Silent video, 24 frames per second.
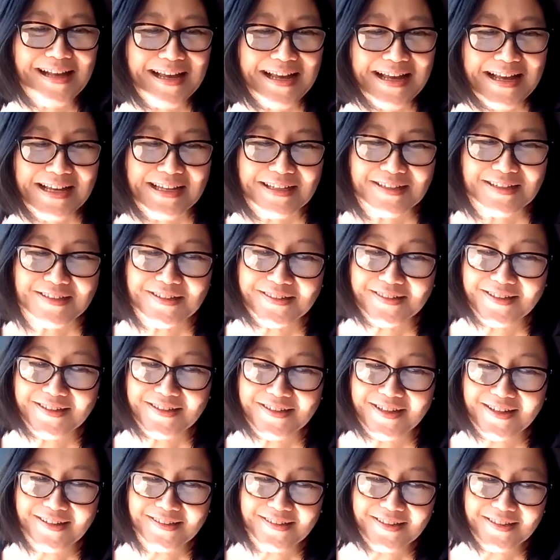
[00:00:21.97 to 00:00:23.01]
So
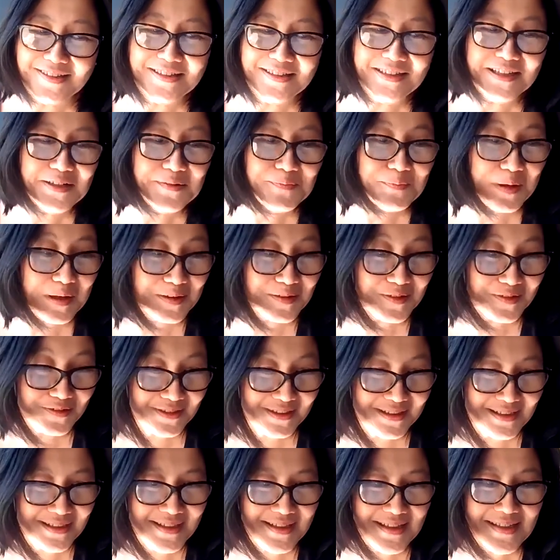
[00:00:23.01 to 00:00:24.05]
Dr. Neil
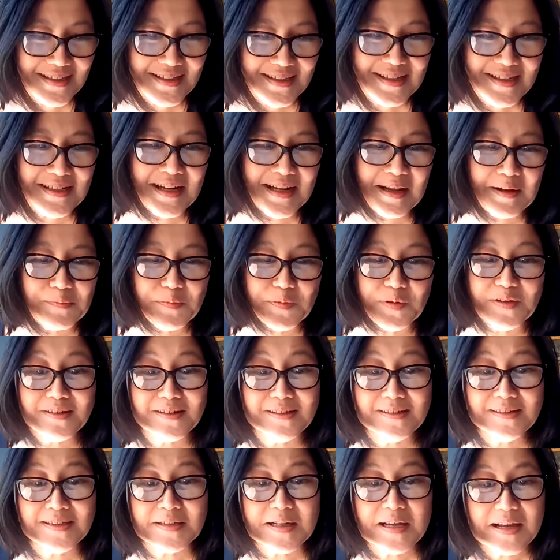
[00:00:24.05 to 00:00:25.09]
Margolis is an
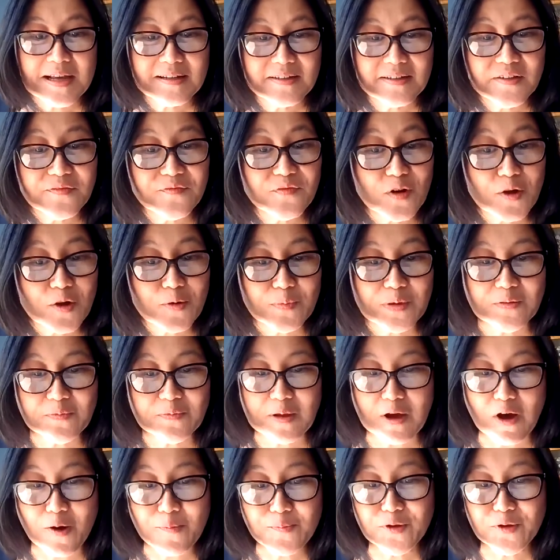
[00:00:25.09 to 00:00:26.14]
experienced
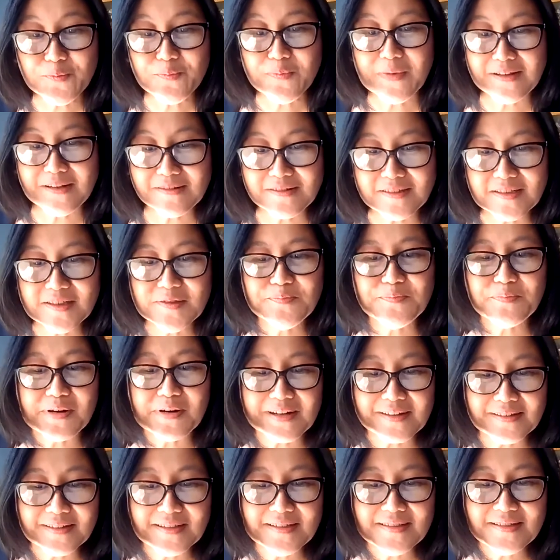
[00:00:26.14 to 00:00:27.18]
development optometrist
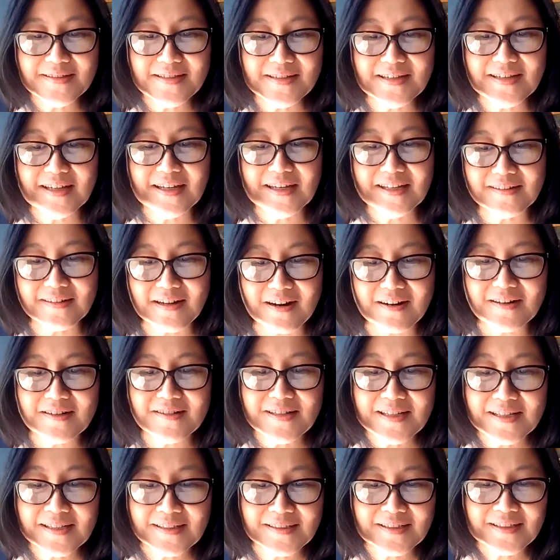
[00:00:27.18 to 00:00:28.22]
practicing in
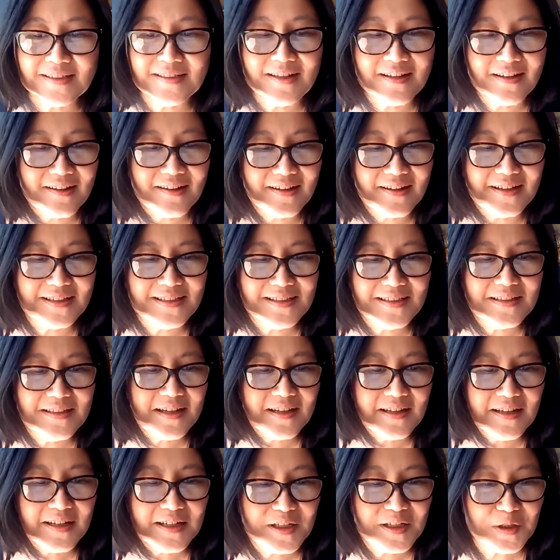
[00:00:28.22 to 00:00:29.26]
Arlington Heights,
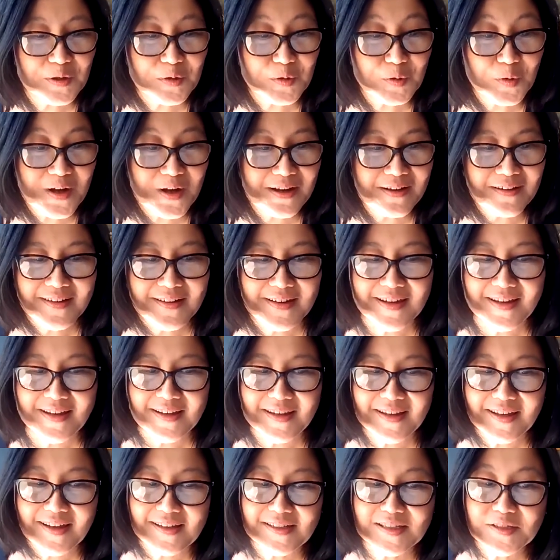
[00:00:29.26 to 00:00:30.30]
Illinois. He
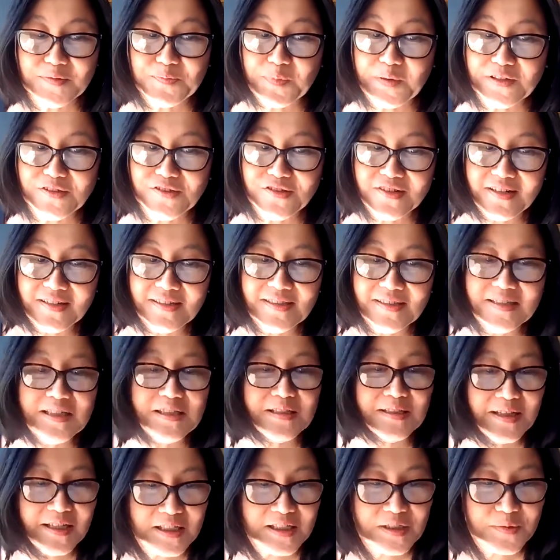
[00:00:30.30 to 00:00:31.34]
has specialized in
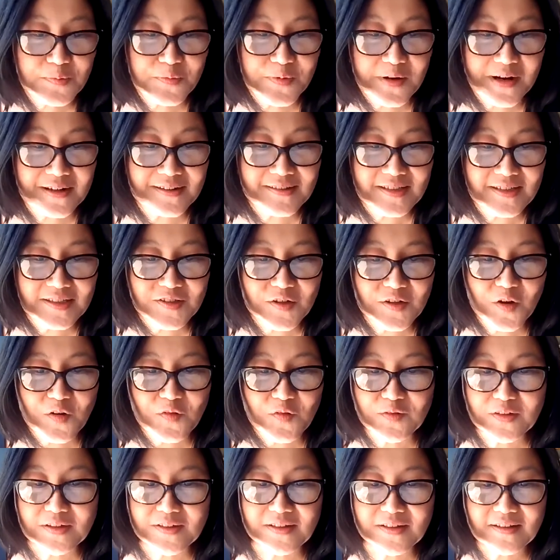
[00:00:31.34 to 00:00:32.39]
his practice over
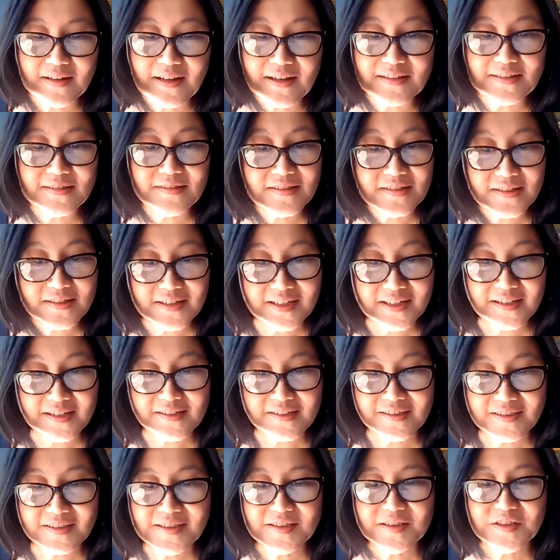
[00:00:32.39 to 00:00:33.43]
the last 30
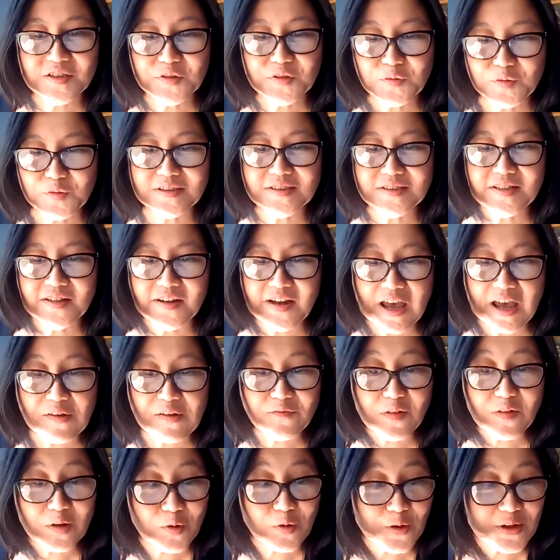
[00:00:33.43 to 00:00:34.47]
years towards the
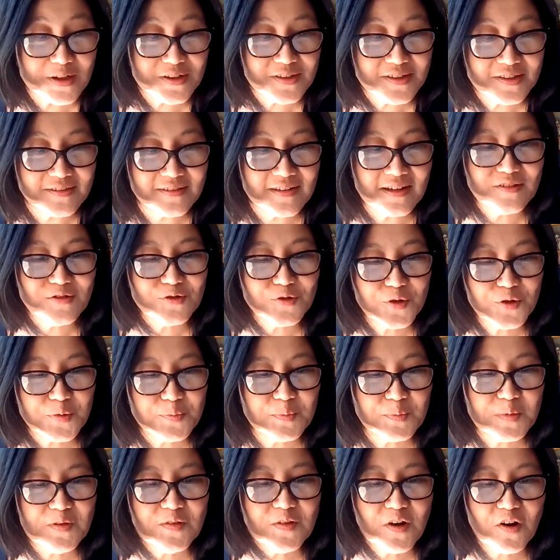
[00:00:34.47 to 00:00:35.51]
evaluation and treatment
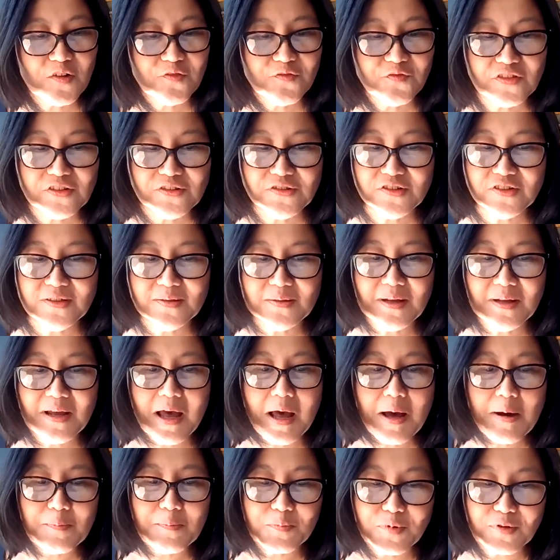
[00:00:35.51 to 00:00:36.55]
of vision
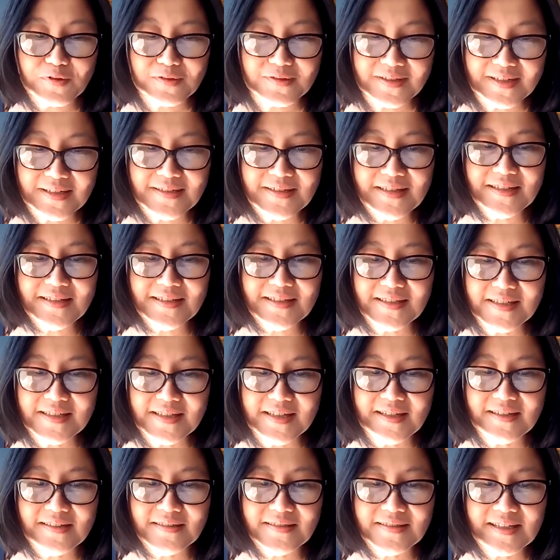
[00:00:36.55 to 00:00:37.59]
processing
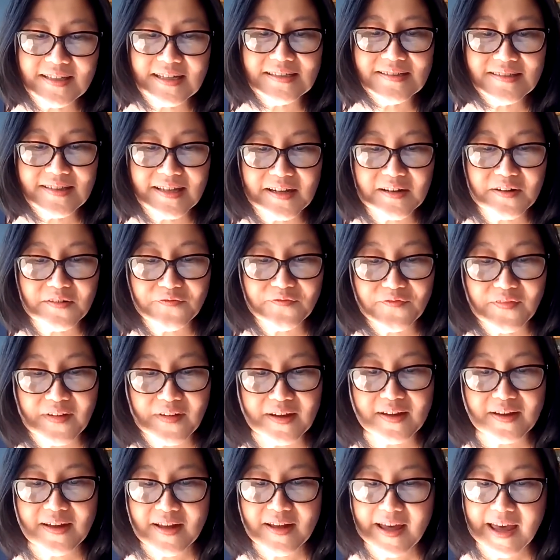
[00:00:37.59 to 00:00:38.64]
skills as they affect
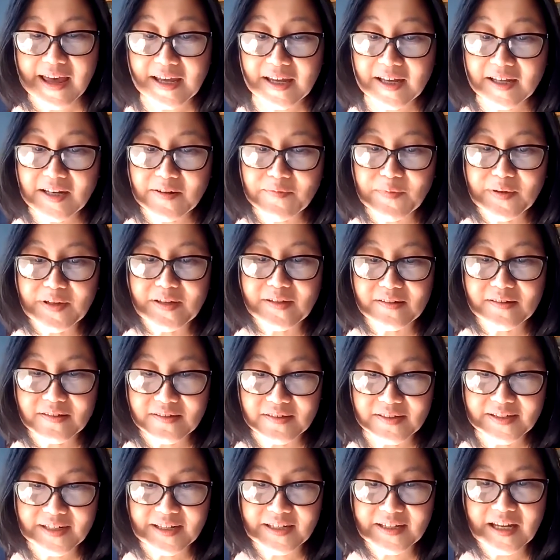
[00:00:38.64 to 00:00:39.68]
academic
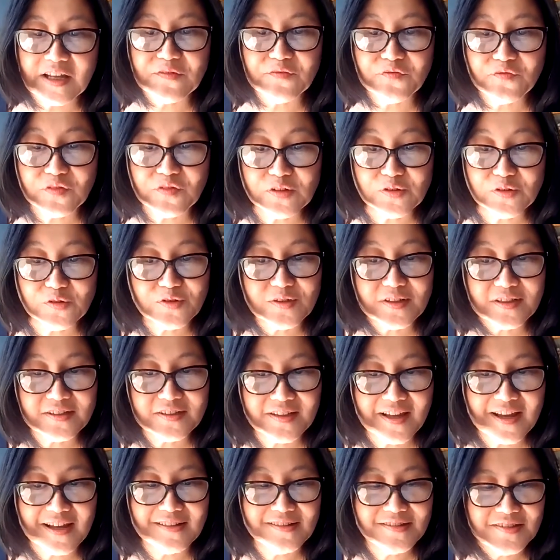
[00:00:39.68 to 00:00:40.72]
learning and visual
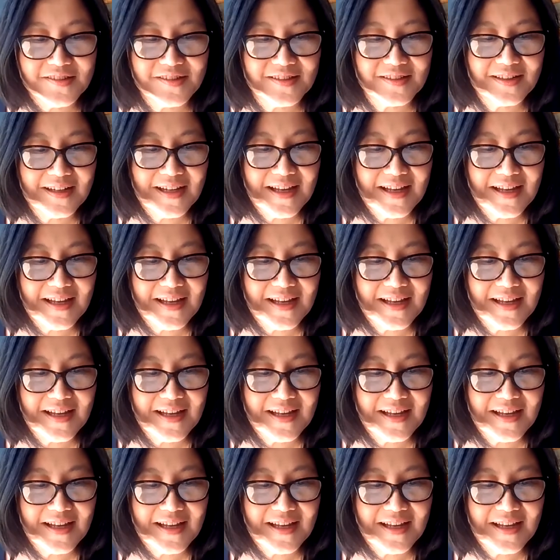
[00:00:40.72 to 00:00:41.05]
attention.